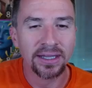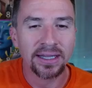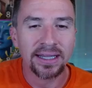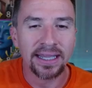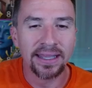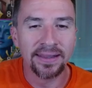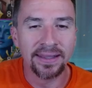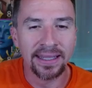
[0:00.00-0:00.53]

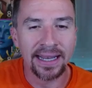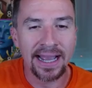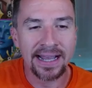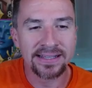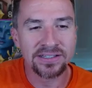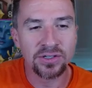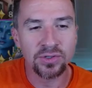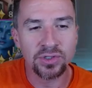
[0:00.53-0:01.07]
And then as
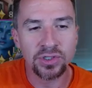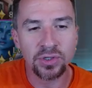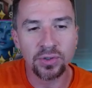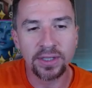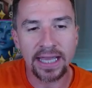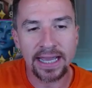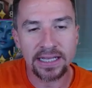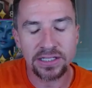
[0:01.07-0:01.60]
you do
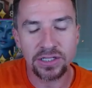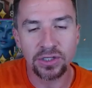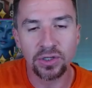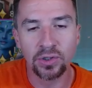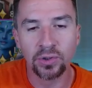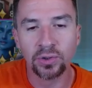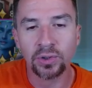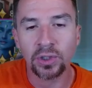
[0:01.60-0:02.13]
that
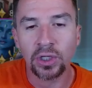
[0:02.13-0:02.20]
too,